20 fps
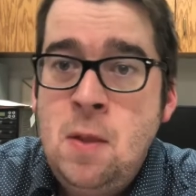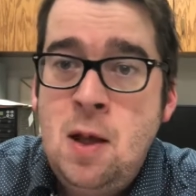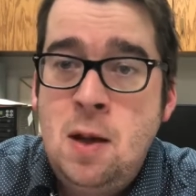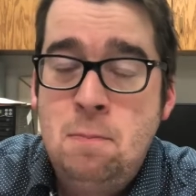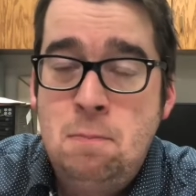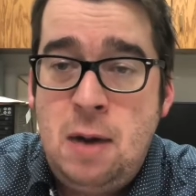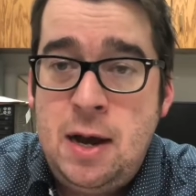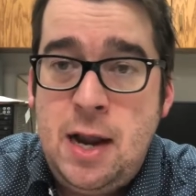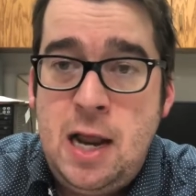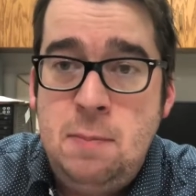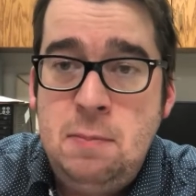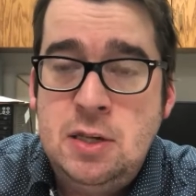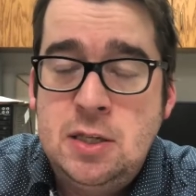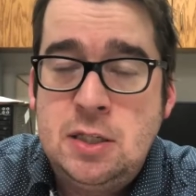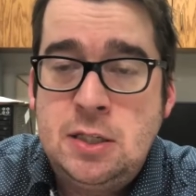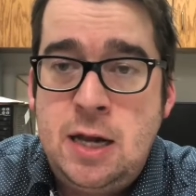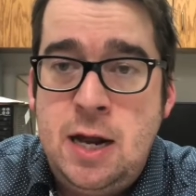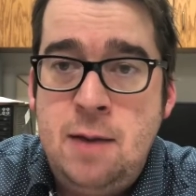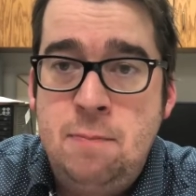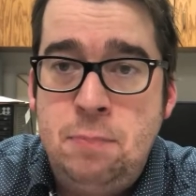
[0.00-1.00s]
My name is
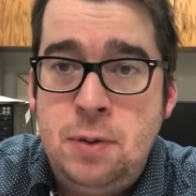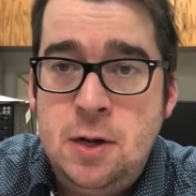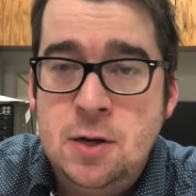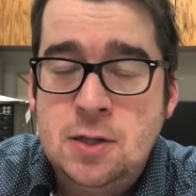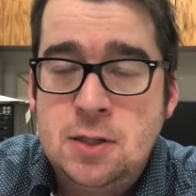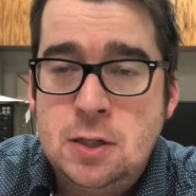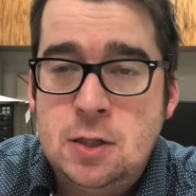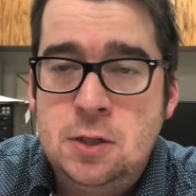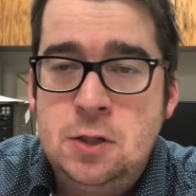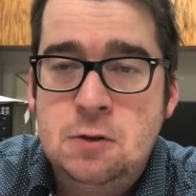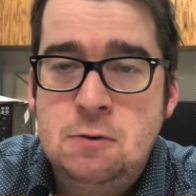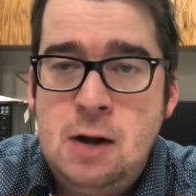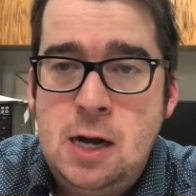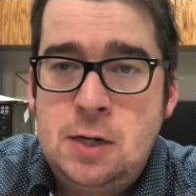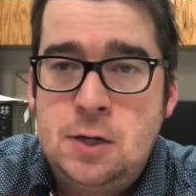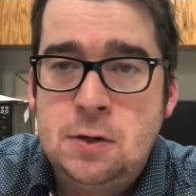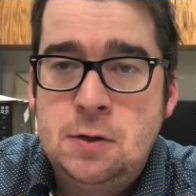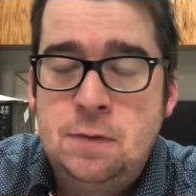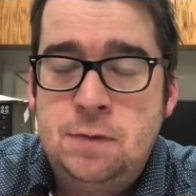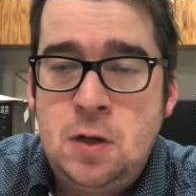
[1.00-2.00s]
Sam Pierce, the
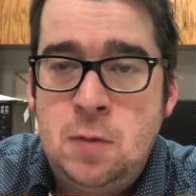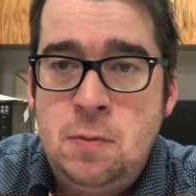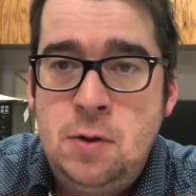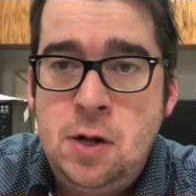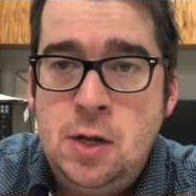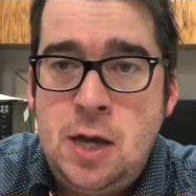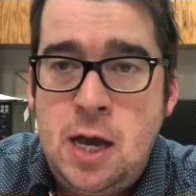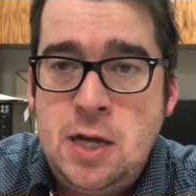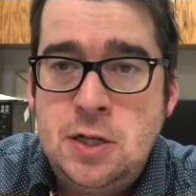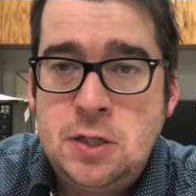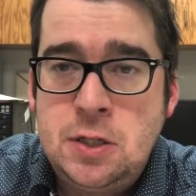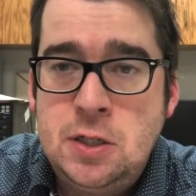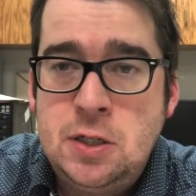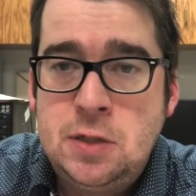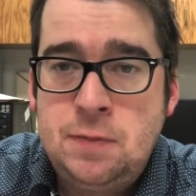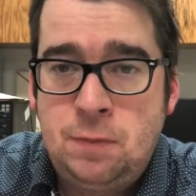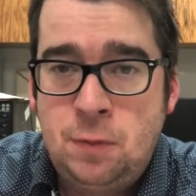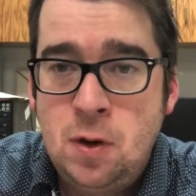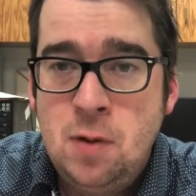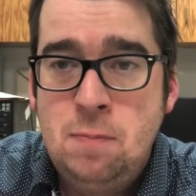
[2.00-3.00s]
Director of Communications
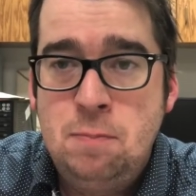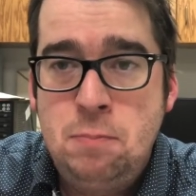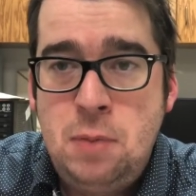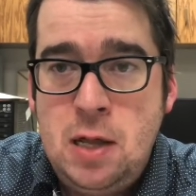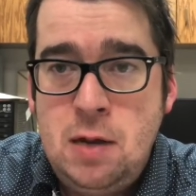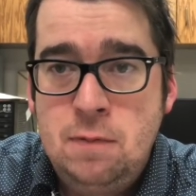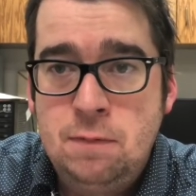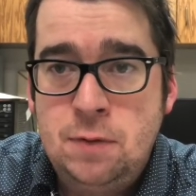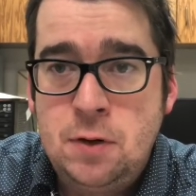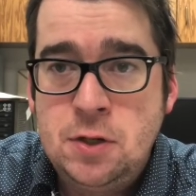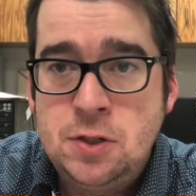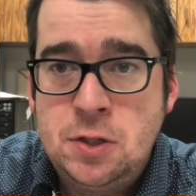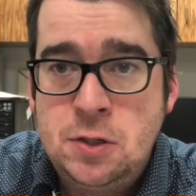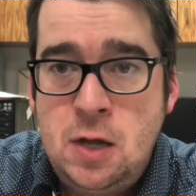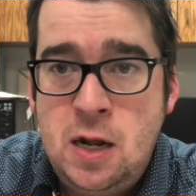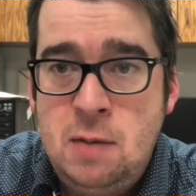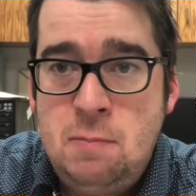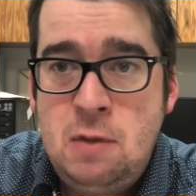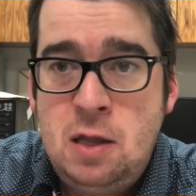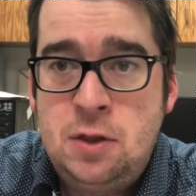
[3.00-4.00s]
for Benton First
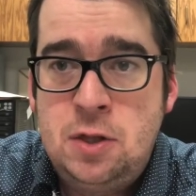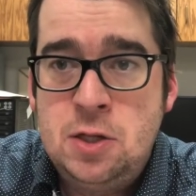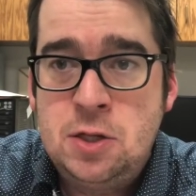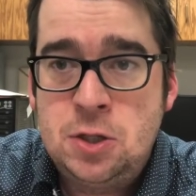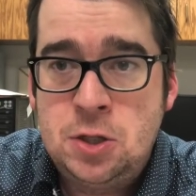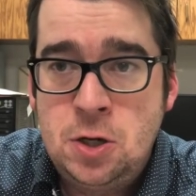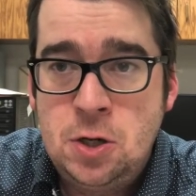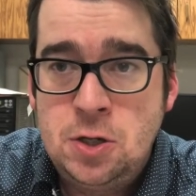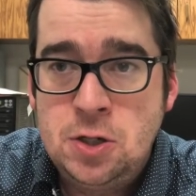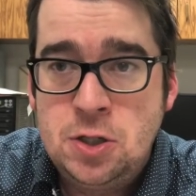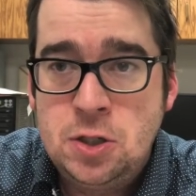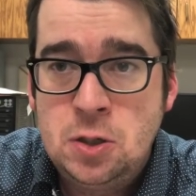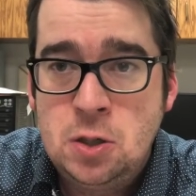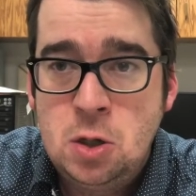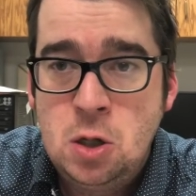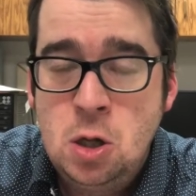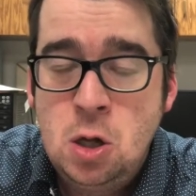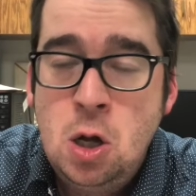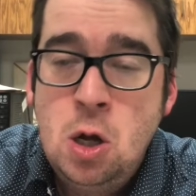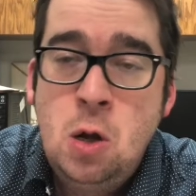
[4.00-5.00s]
United Methodist Church.
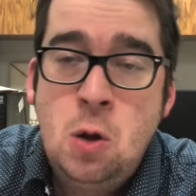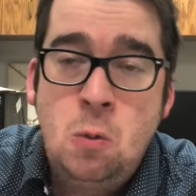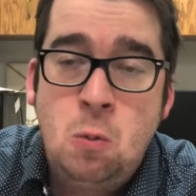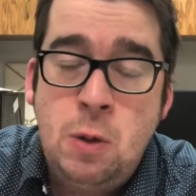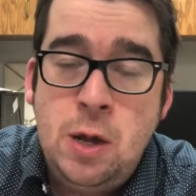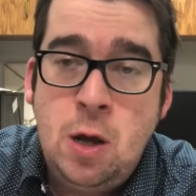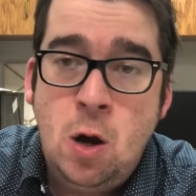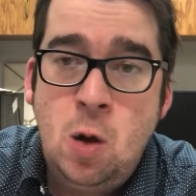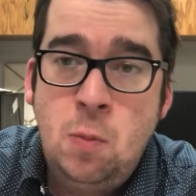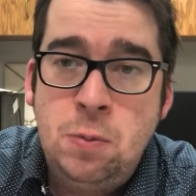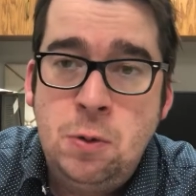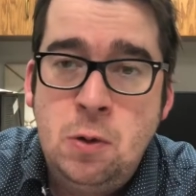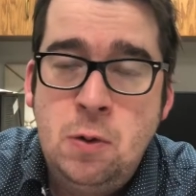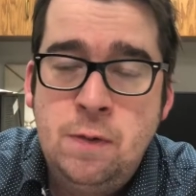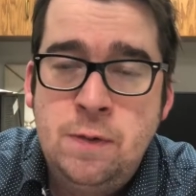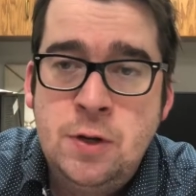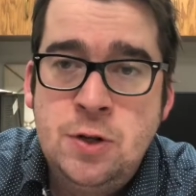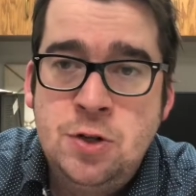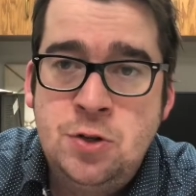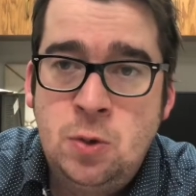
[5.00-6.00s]
We hope you have
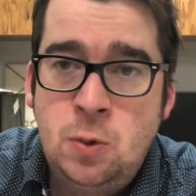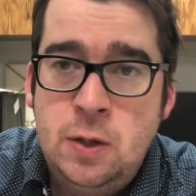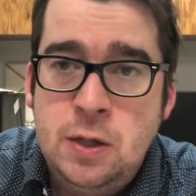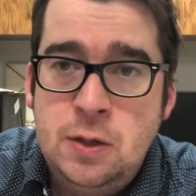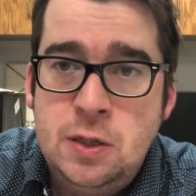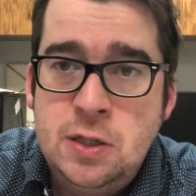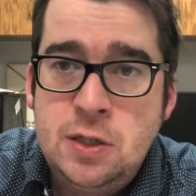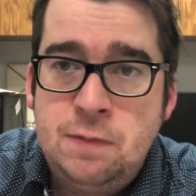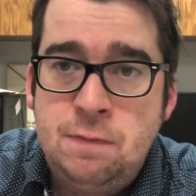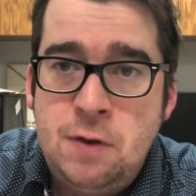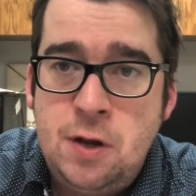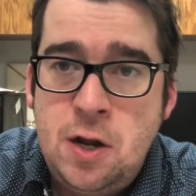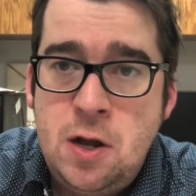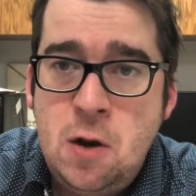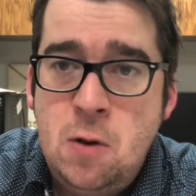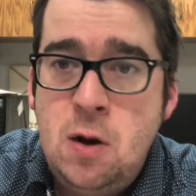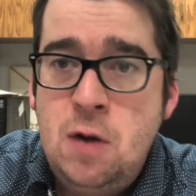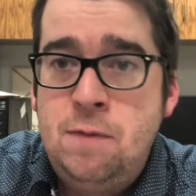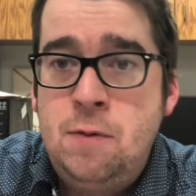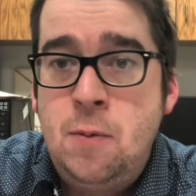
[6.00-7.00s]
enjoyed this
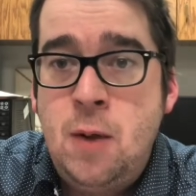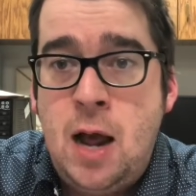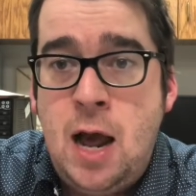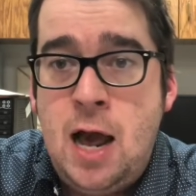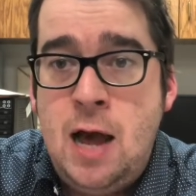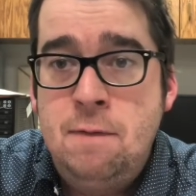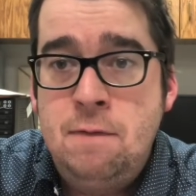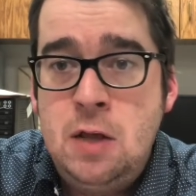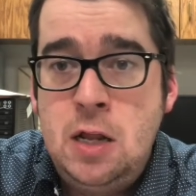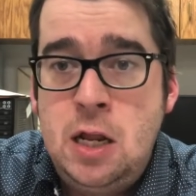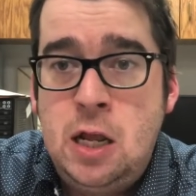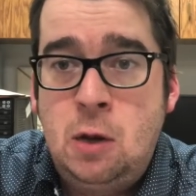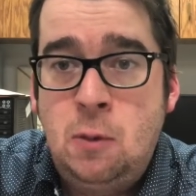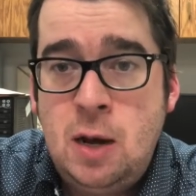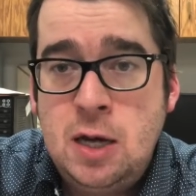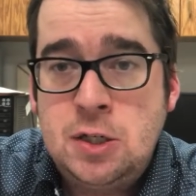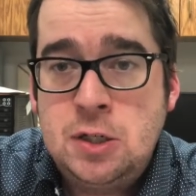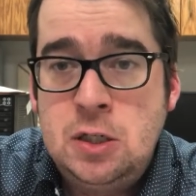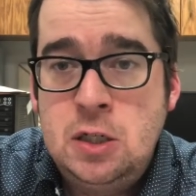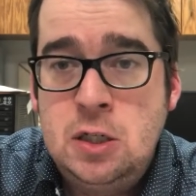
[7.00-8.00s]
video, and if you have any
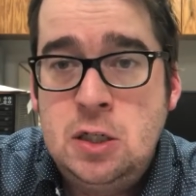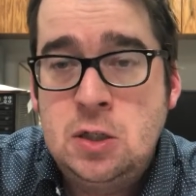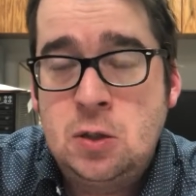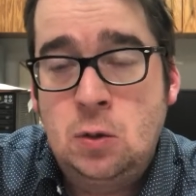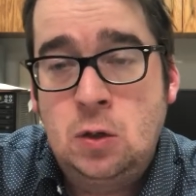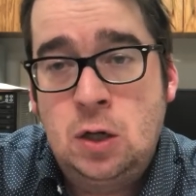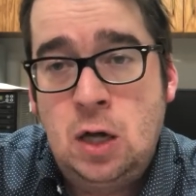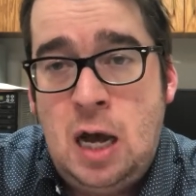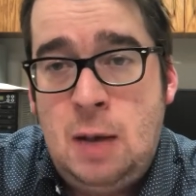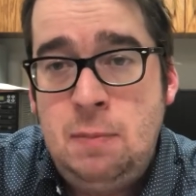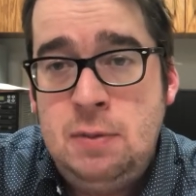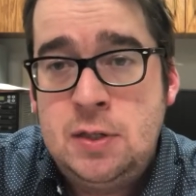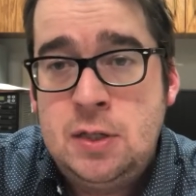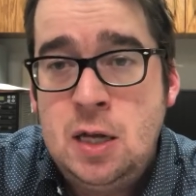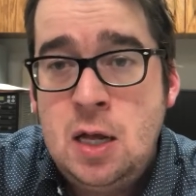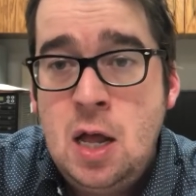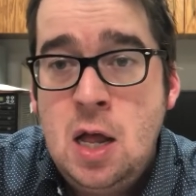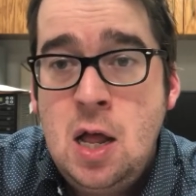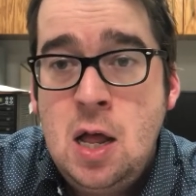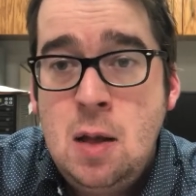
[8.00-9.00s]
questions or comments,
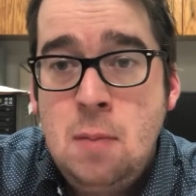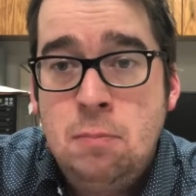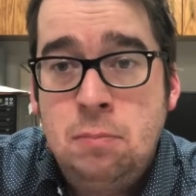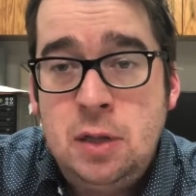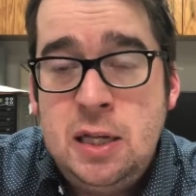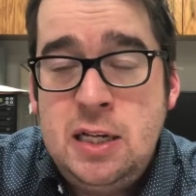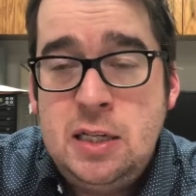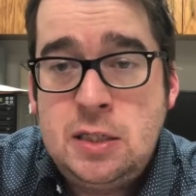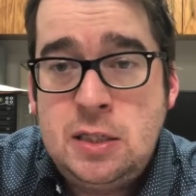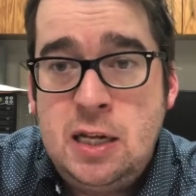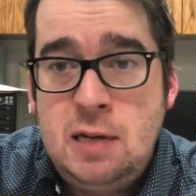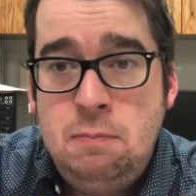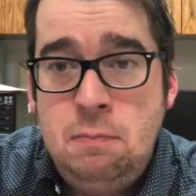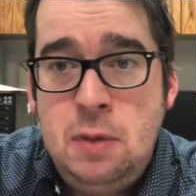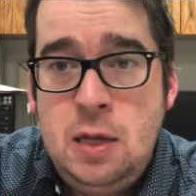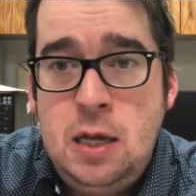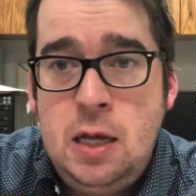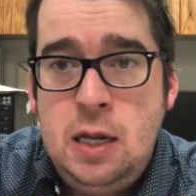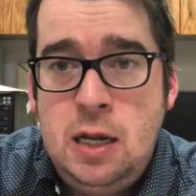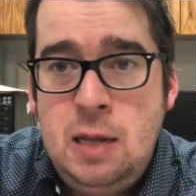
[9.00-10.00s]
please send
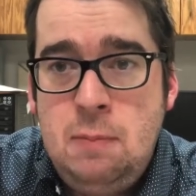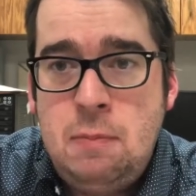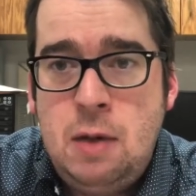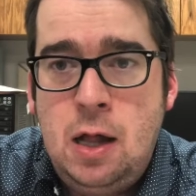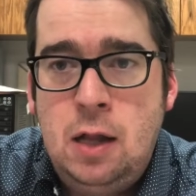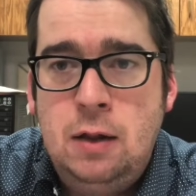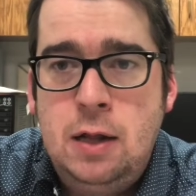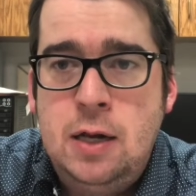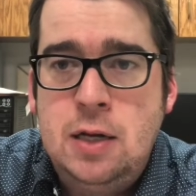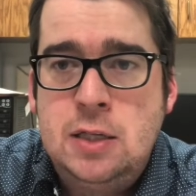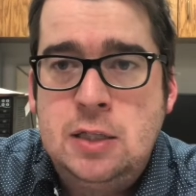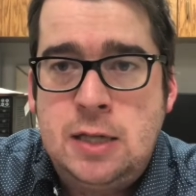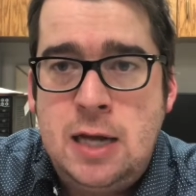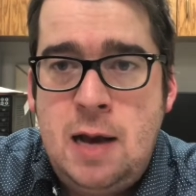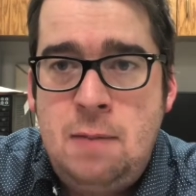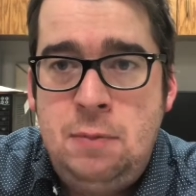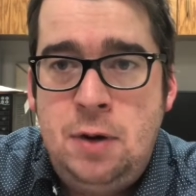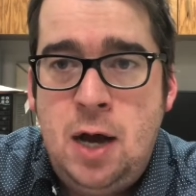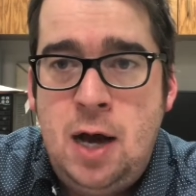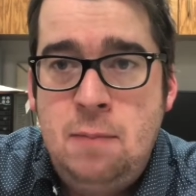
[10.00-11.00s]
me an email at
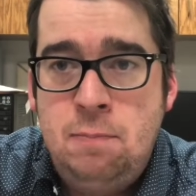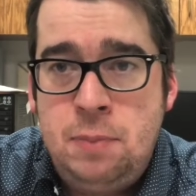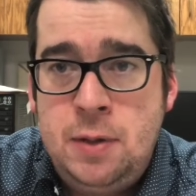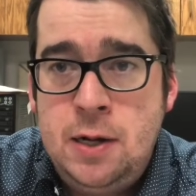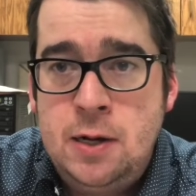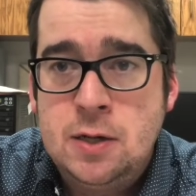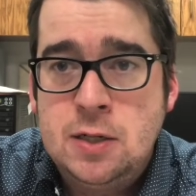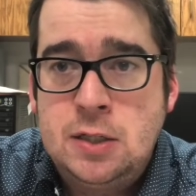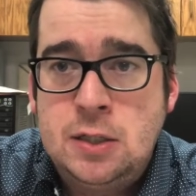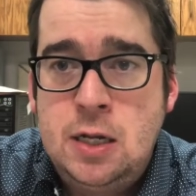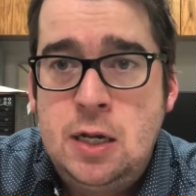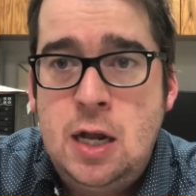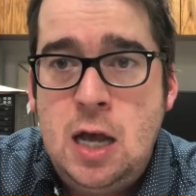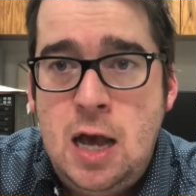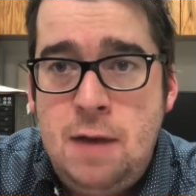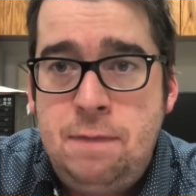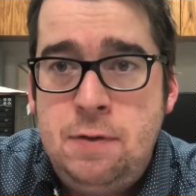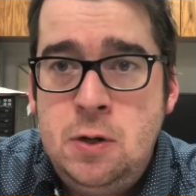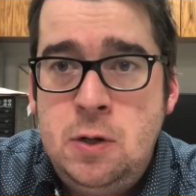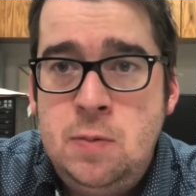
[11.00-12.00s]

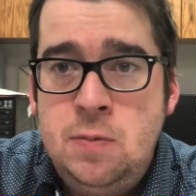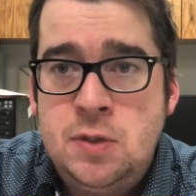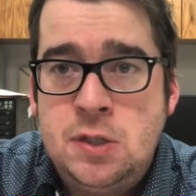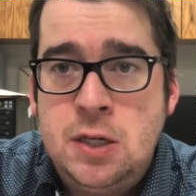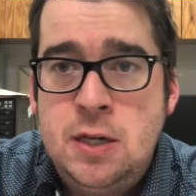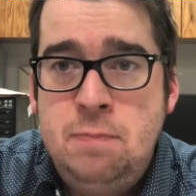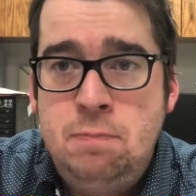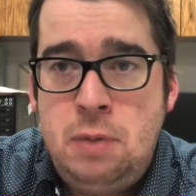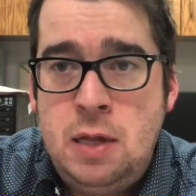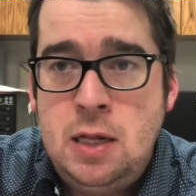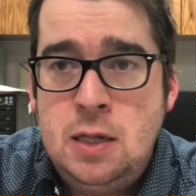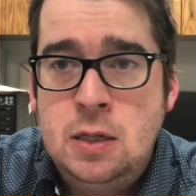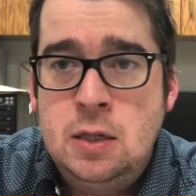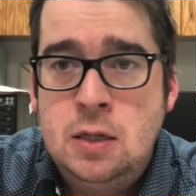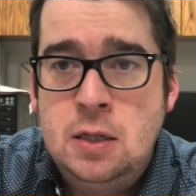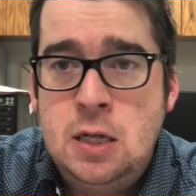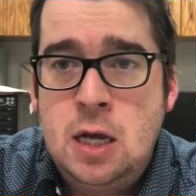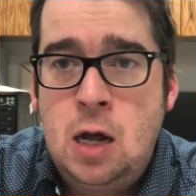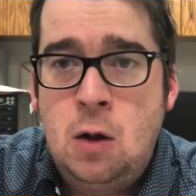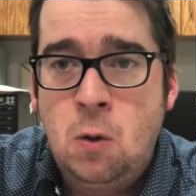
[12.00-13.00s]

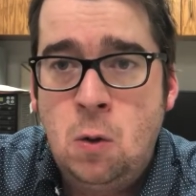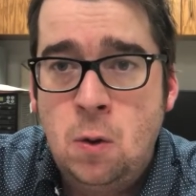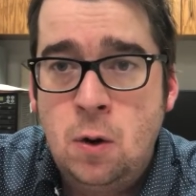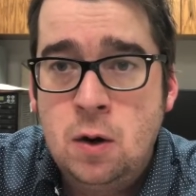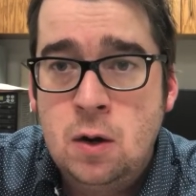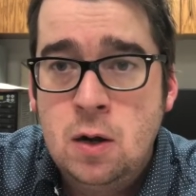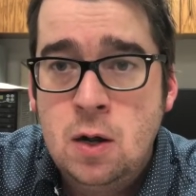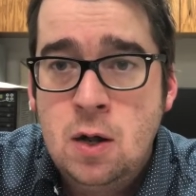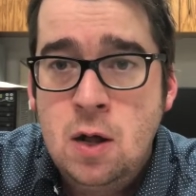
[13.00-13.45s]
sam.pierce@fumcbitten.org.